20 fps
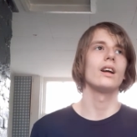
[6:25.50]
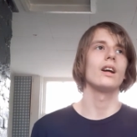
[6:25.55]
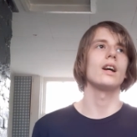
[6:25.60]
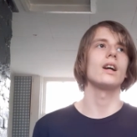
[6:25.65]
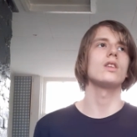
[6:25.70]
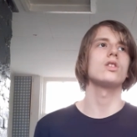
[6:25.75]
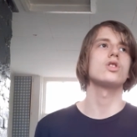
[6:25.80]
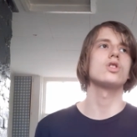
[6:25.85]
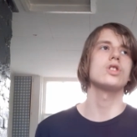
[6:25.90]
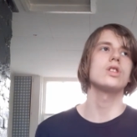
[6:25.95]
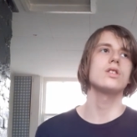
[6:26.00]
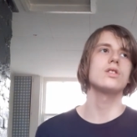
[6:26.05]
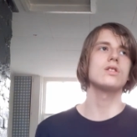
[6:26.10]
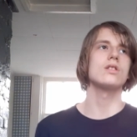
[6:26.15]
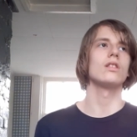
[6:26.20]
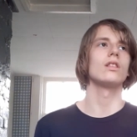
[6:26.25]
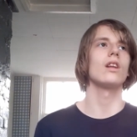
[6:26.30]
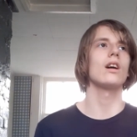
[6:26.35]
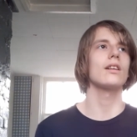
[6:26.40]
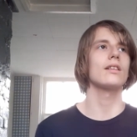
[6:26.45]
And she's
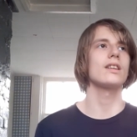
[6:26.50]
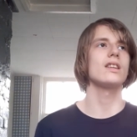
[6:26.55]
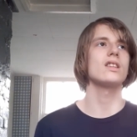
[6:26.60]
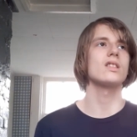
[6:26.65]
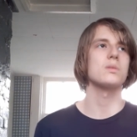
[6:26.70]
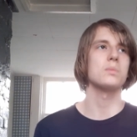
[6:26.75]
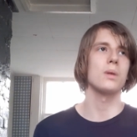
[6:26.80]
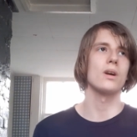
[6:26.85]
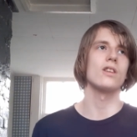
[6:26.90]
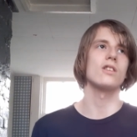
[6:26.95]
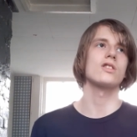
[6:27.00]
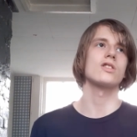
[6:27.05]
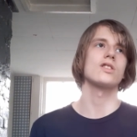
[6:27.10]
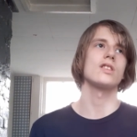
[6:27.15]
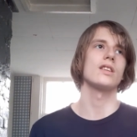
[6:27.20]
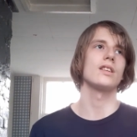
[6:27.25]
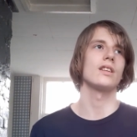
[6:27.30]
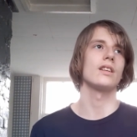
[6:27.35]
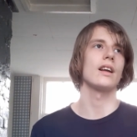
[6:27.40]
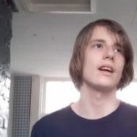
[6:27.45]
the luckiest
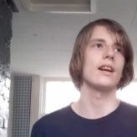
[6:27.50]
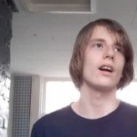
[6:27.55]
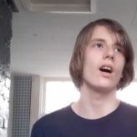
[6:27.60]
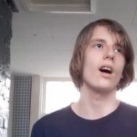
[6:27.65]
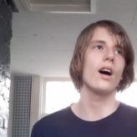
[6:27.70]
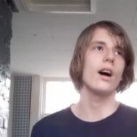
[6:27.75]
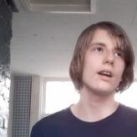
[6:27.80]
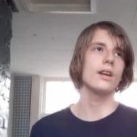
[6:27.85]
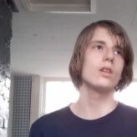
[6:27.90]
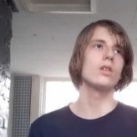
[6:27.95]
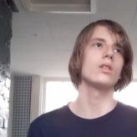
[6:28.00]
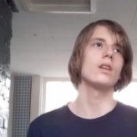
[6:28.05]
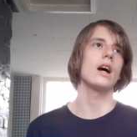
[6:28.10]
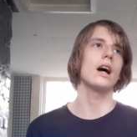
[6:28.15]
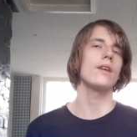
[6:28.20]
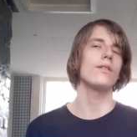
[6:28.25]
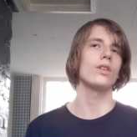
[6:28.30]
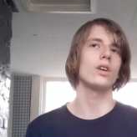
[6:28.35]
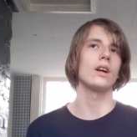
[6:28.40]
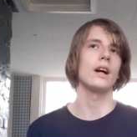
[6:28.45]
person that I could
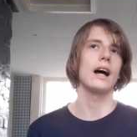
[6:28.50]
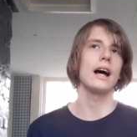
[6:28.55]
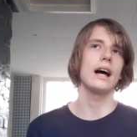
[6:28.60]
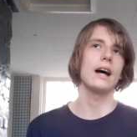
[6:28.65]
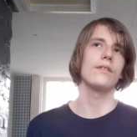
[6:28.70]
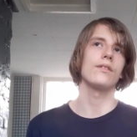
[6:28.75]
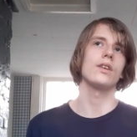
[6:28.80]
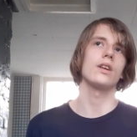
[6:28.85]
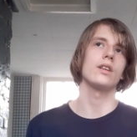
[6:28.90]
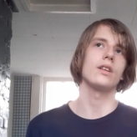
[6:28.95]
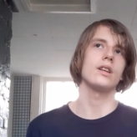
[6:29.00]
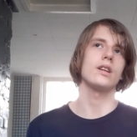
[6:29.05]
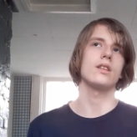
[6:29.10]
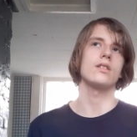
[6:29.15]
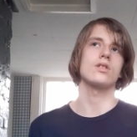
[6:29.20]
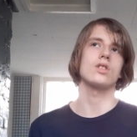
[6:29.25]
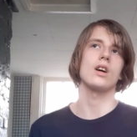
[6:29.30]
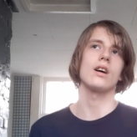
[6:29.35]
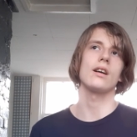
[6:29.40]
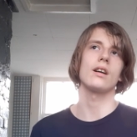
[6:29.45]
ever have in the
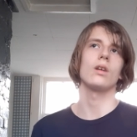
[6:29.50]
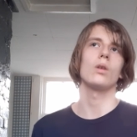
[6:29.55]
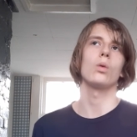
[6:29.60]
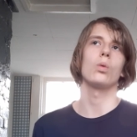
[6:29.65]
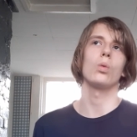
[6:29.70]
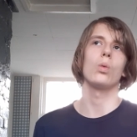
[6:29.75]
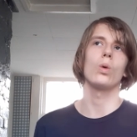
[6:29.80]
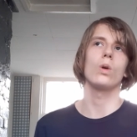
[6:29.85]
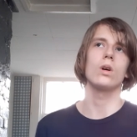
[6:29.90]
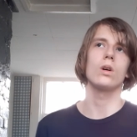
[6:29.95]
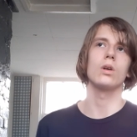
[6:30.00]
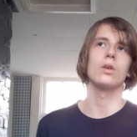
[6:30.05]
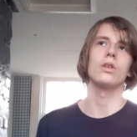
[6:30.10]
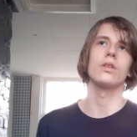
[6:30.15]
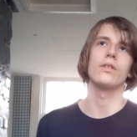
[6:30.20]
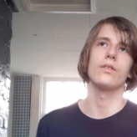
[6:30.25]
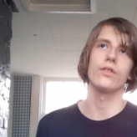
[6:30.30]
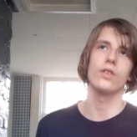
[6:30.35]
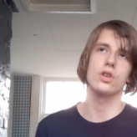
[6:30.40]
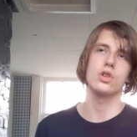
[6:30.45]
entire
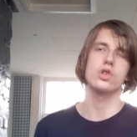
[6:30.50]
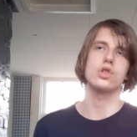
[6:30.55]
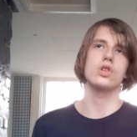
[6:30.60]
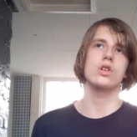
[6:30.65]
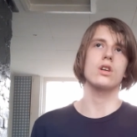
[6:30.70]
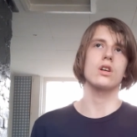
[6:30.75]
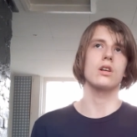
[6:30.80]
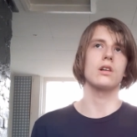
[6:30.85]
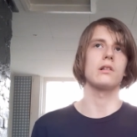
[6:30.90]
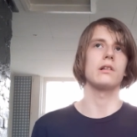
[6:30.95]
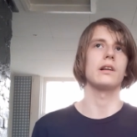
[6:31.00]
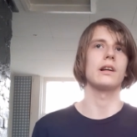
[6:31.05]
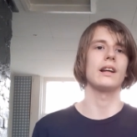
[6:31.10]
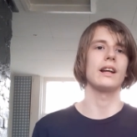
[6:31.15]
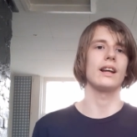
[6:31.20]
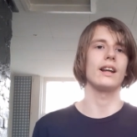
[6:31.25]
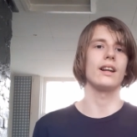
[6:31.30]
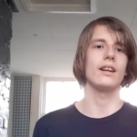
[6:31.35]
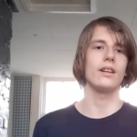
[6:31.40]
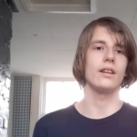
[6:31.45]
world, for sure.
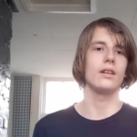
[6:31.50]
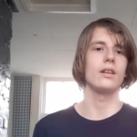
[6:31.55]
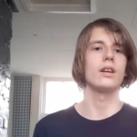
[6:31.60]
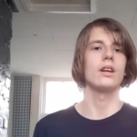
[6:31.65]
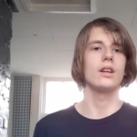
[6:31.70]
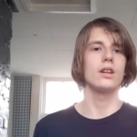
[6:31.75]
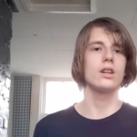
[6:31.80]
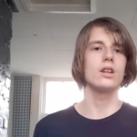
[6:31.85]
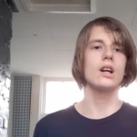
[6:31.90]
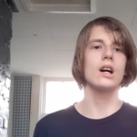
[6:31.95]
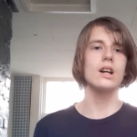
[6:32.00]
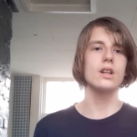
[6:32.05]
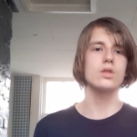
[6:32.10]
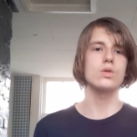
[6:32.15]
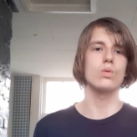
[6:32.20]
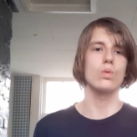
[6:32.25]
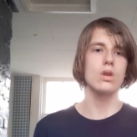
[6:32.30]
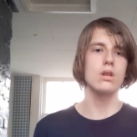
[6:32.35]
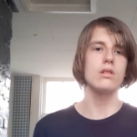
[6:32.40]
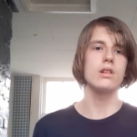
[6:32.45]
And you
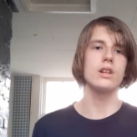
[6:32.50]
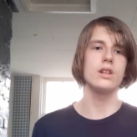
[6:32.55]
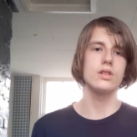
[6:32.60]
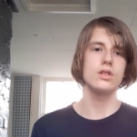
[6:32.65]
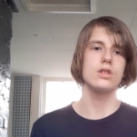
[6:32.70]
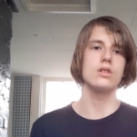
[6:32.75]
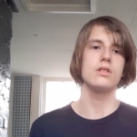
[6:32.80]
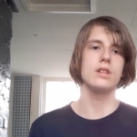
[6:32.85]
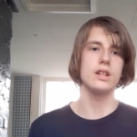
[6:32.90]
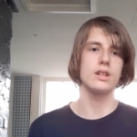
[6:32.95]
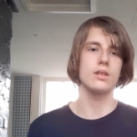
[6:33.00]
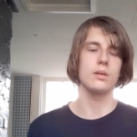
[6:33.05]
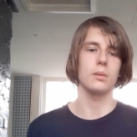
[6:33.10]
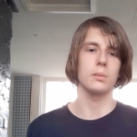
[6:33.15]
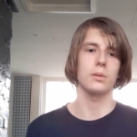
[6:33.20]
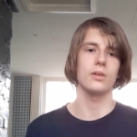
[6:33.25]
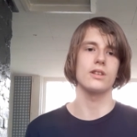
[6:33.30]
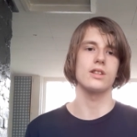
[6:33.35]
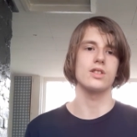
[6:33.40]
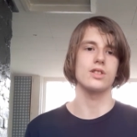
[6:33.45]
guys really do need to
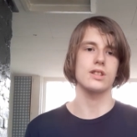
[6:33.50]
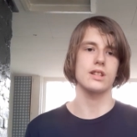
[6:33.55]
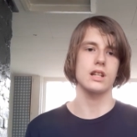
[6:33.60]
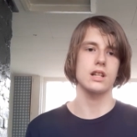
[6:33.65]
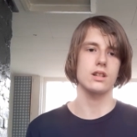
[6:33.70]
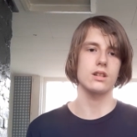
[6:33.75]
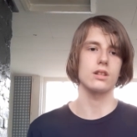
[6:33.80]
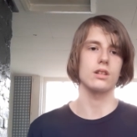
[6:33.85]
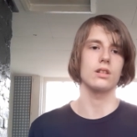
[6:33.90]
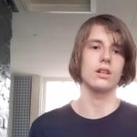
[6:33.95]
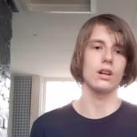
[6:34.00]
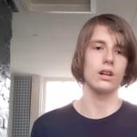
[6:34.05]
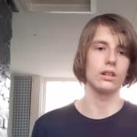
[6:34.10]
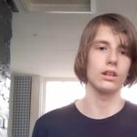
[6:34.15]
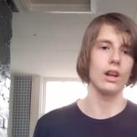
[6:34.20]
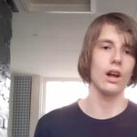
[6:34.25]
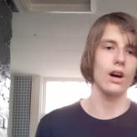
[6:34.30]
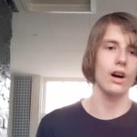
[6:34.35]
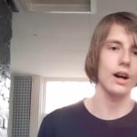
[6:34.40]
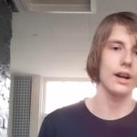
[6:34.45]
appreciate her a
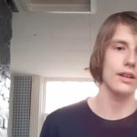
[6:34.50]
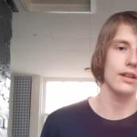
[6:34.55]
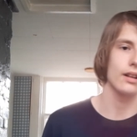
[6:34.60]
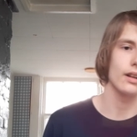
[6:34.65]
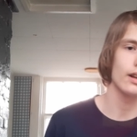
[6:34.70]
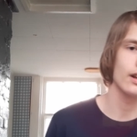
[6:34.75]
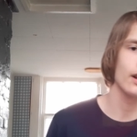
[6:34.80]
lot.